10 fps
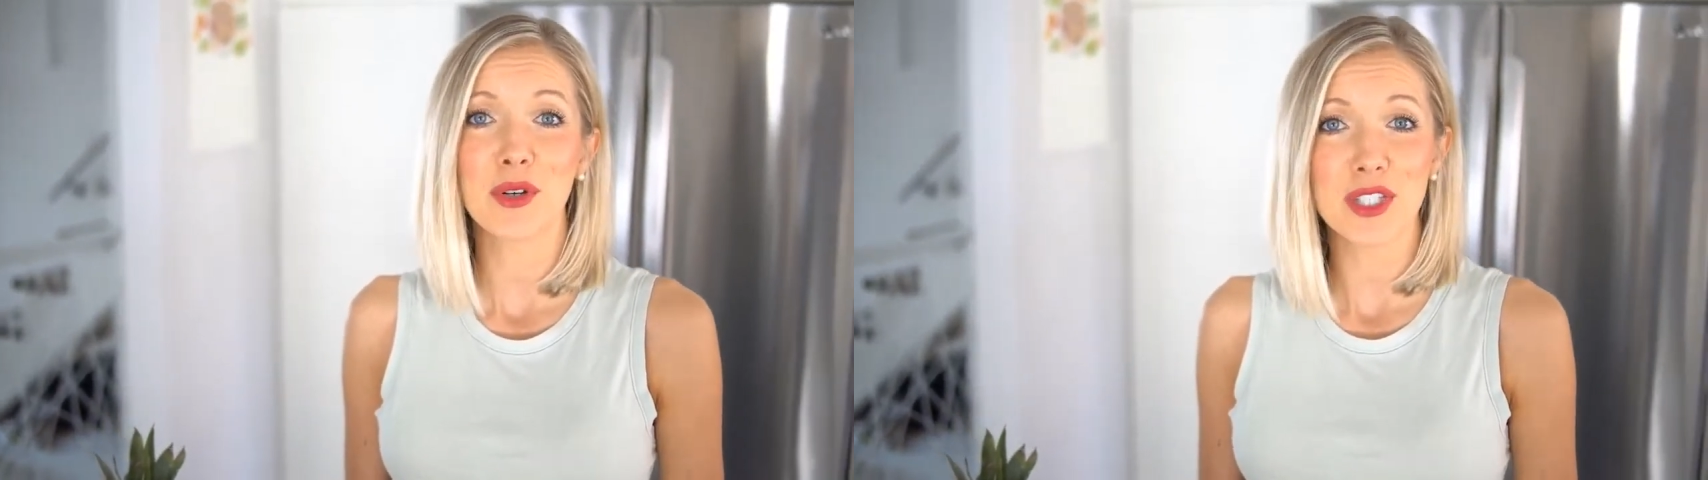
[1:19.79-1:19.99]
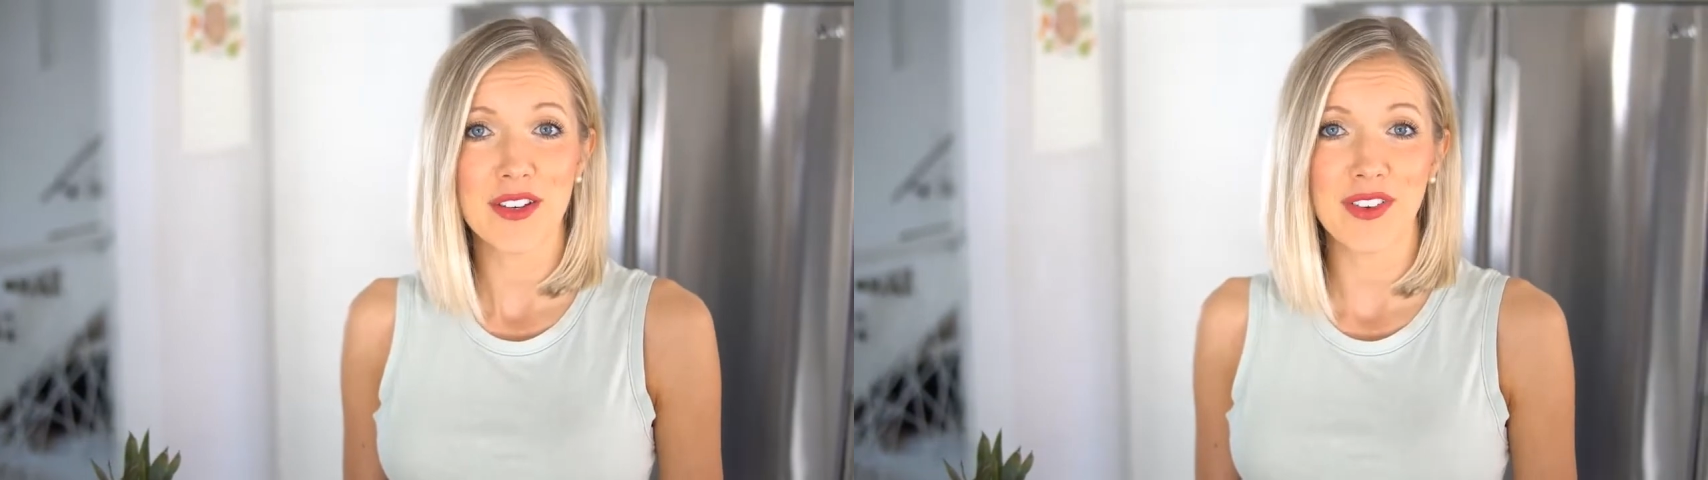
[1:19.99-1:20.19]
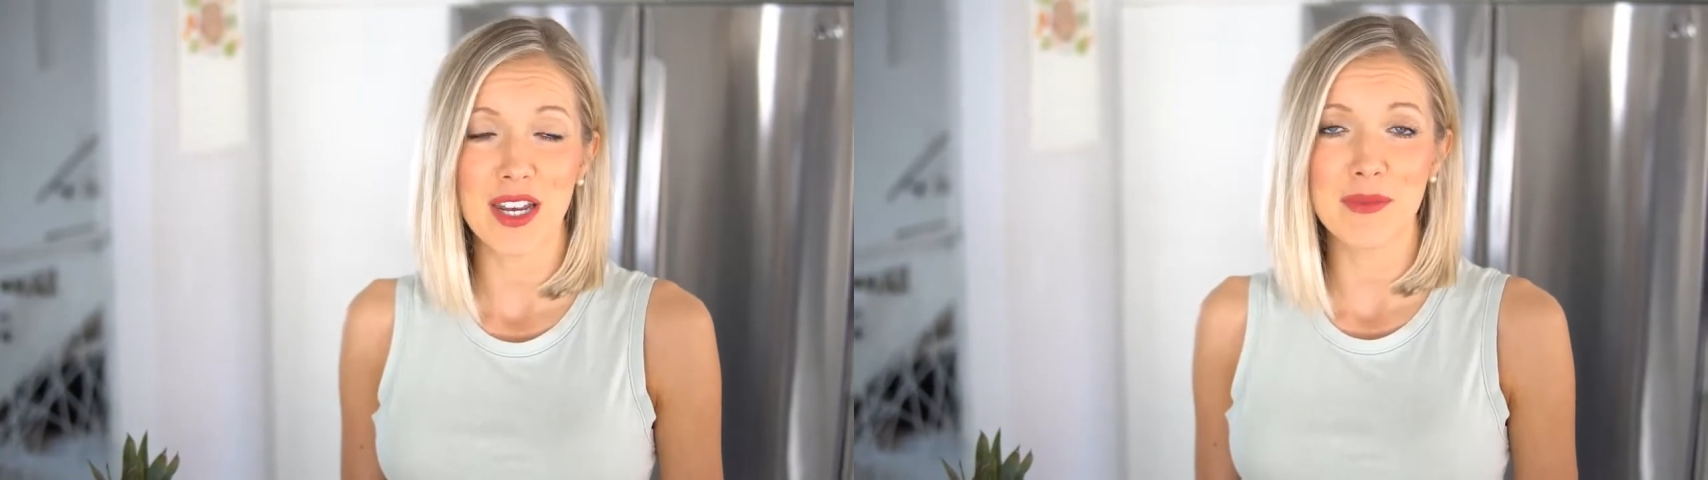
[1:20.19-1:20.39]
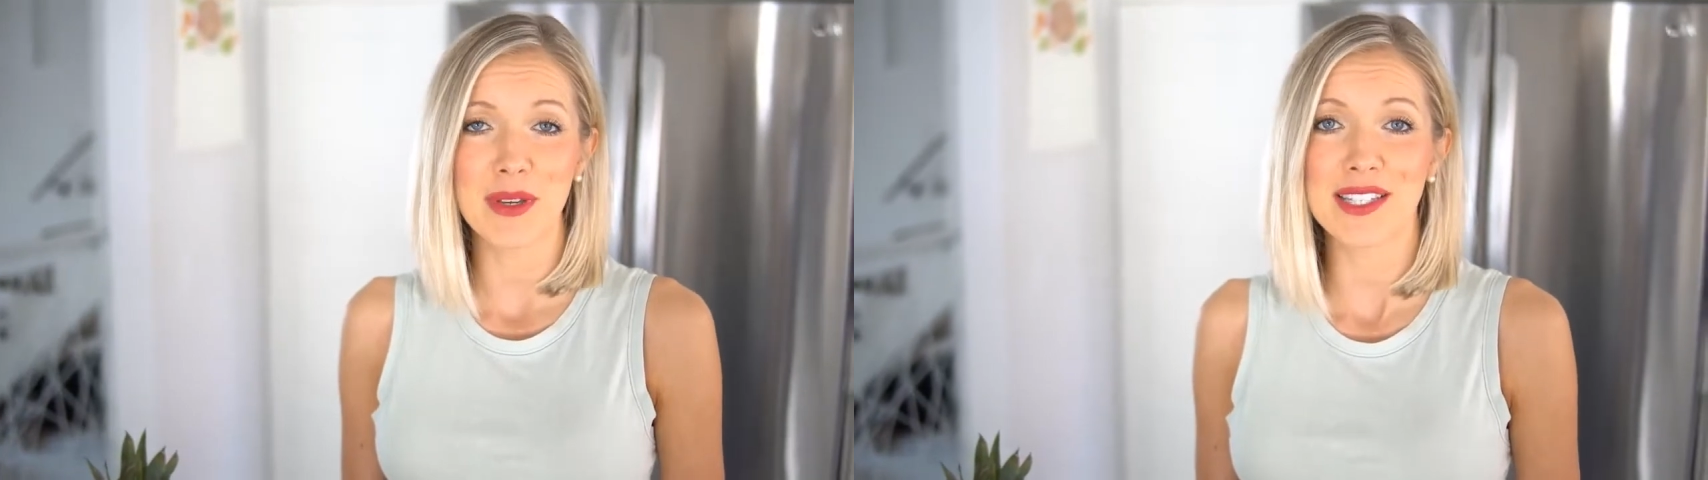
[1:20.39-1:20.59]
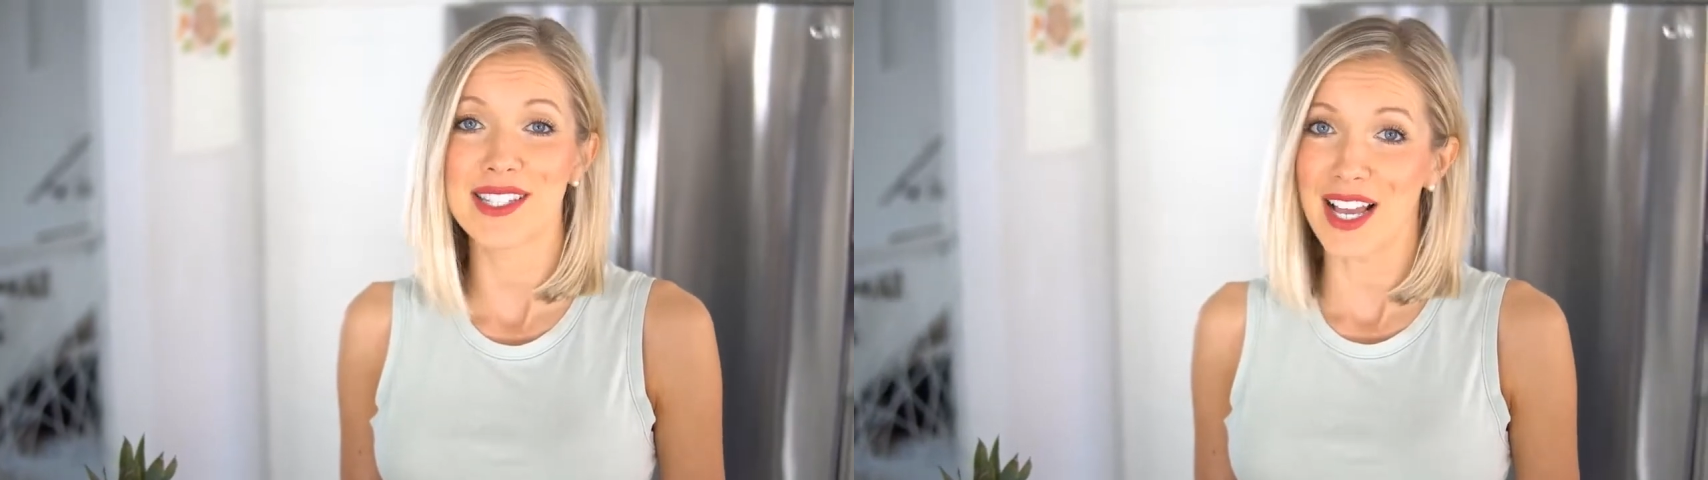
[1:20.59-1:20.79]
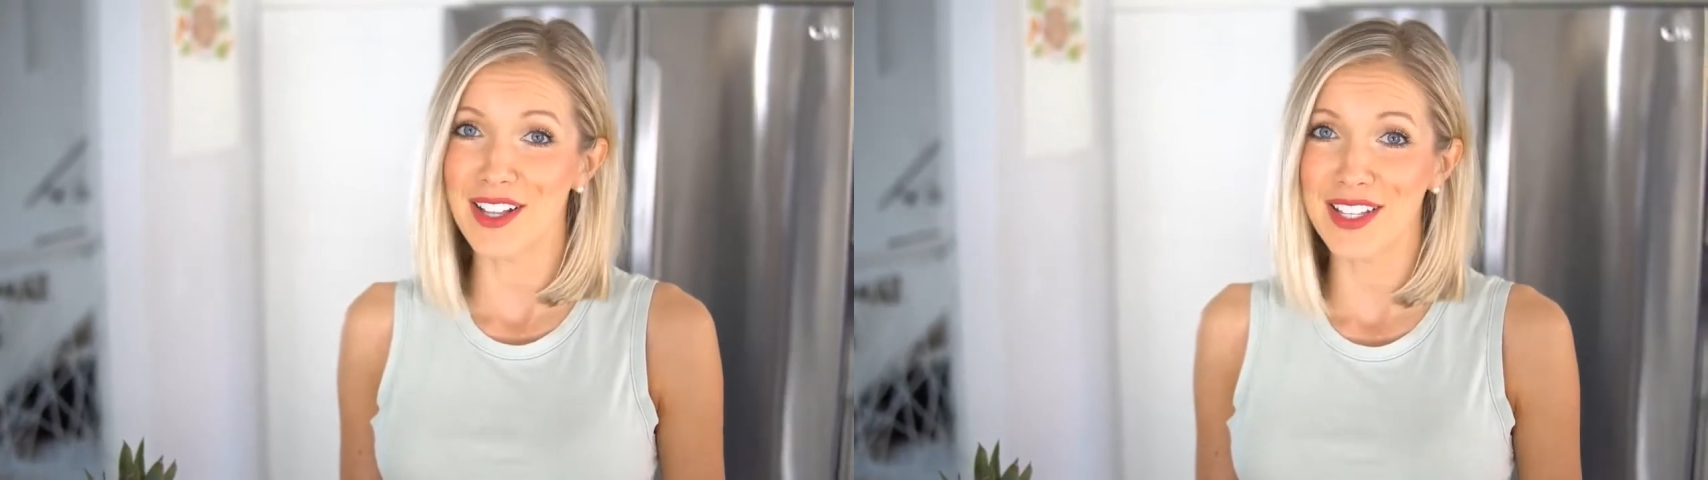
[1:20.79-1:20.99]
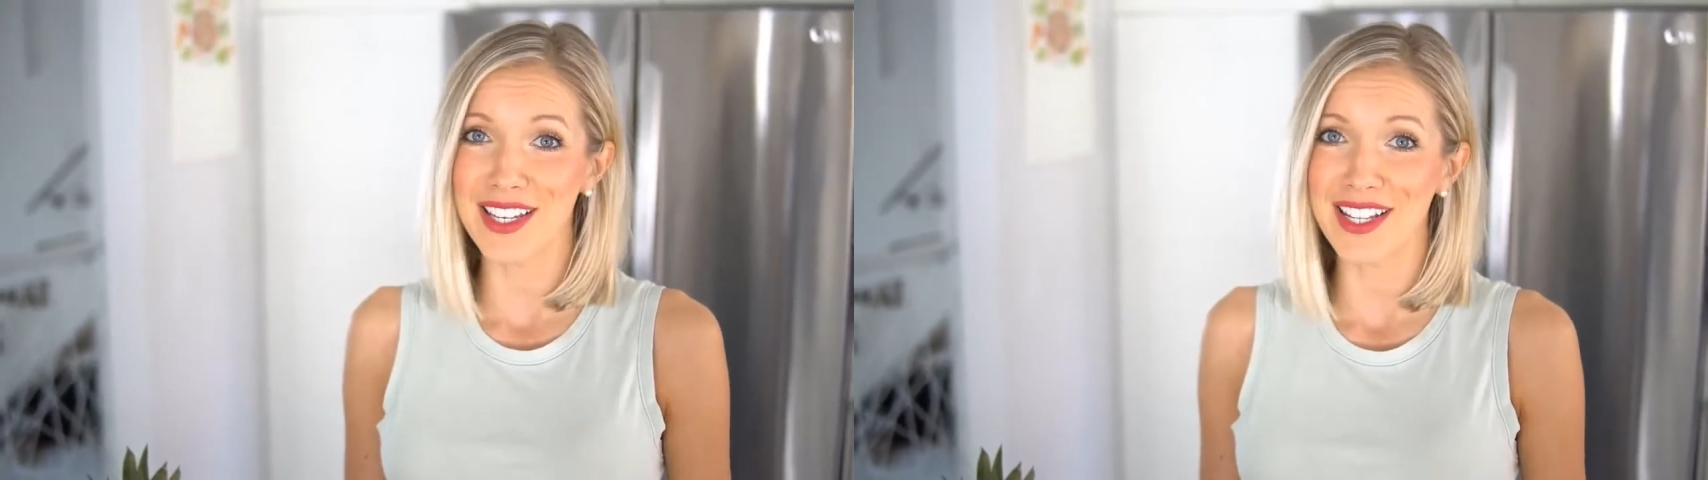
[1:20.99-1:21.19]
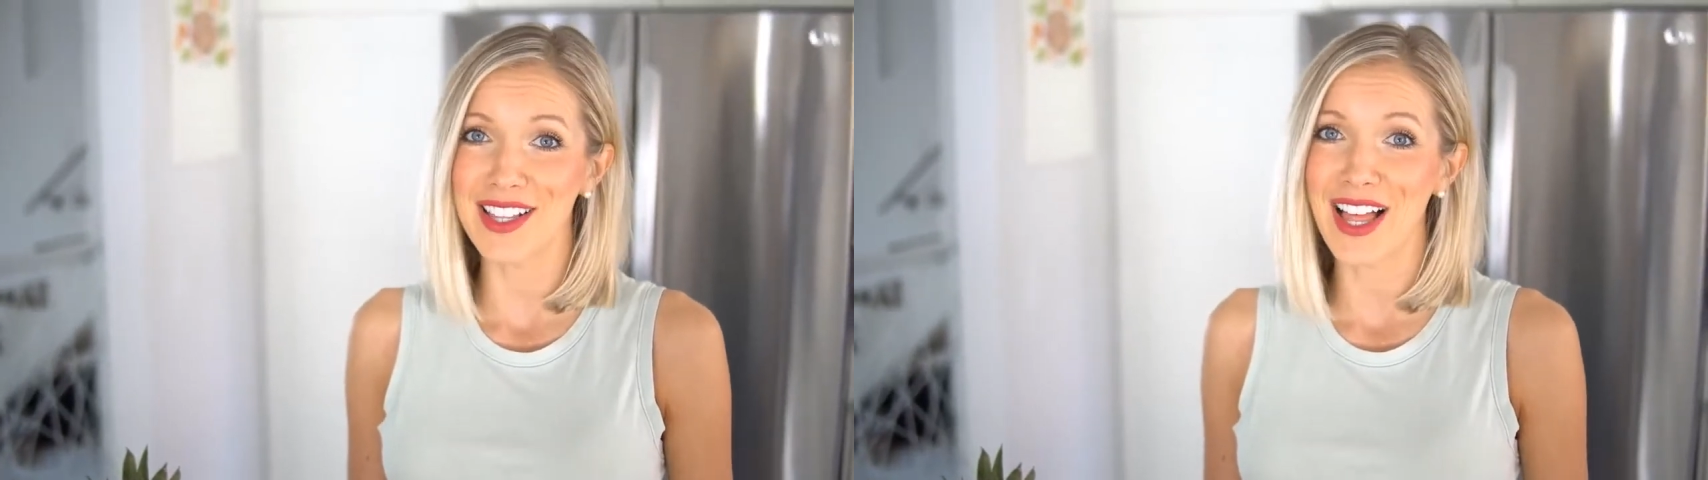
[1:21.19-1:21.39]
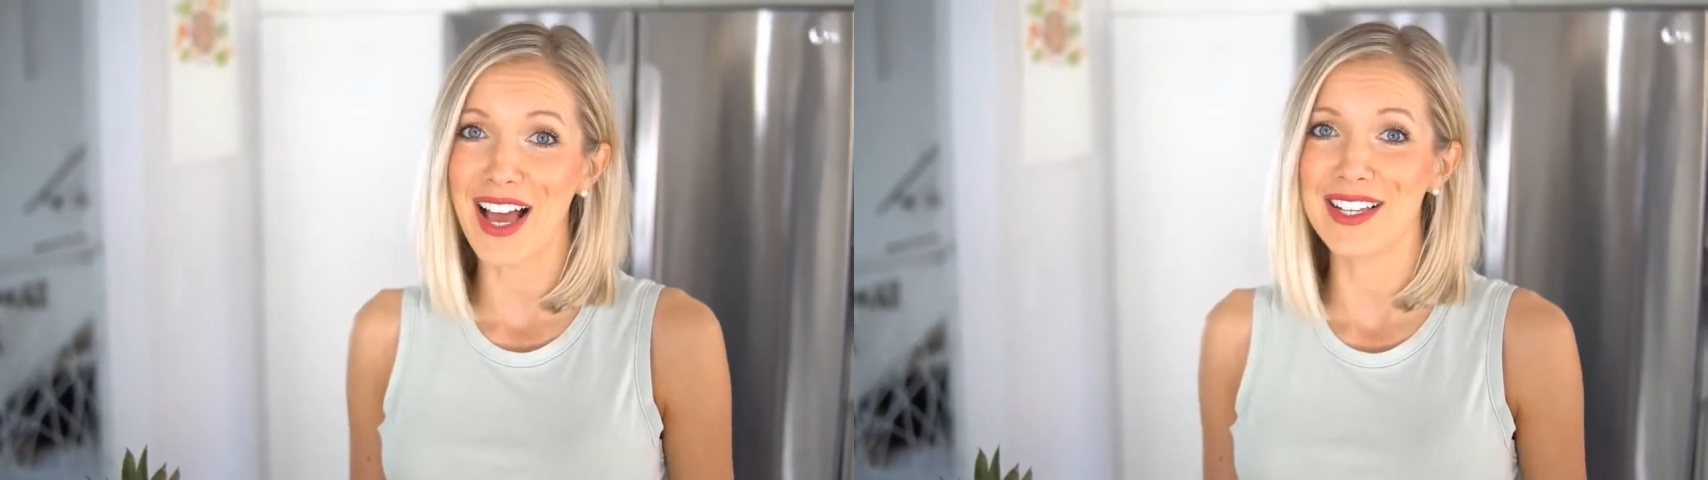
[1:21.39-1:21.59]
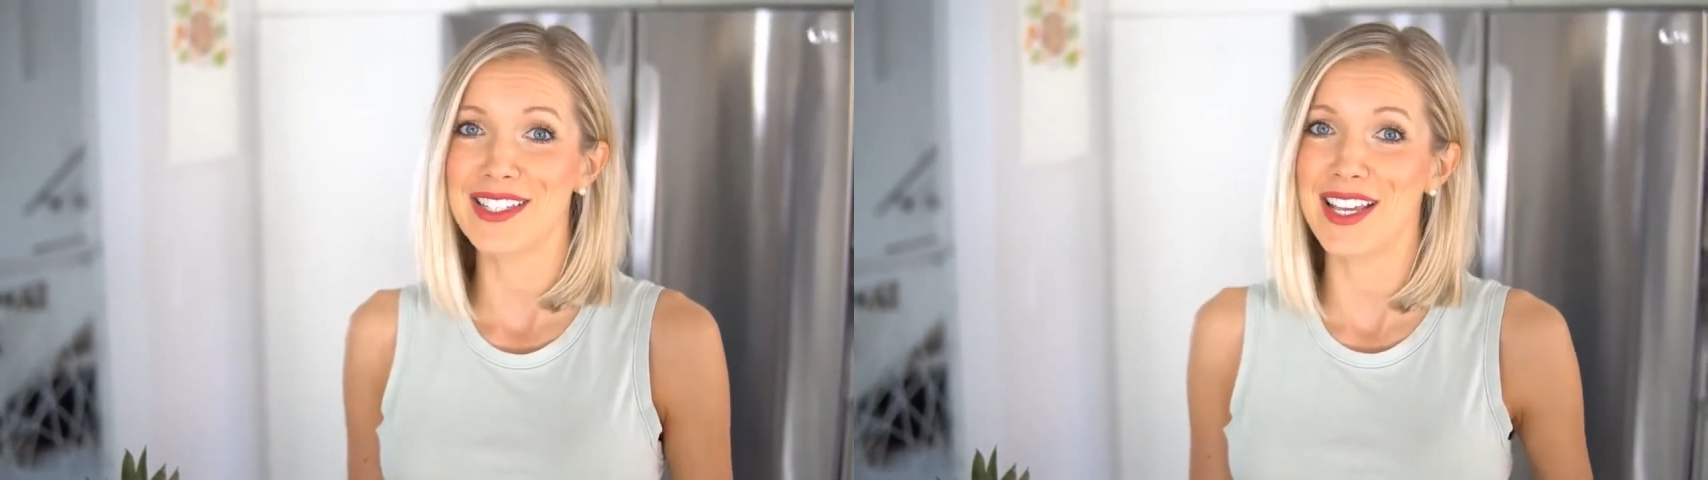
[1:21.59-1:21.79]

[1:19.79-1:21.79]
multivitamin salad in a glass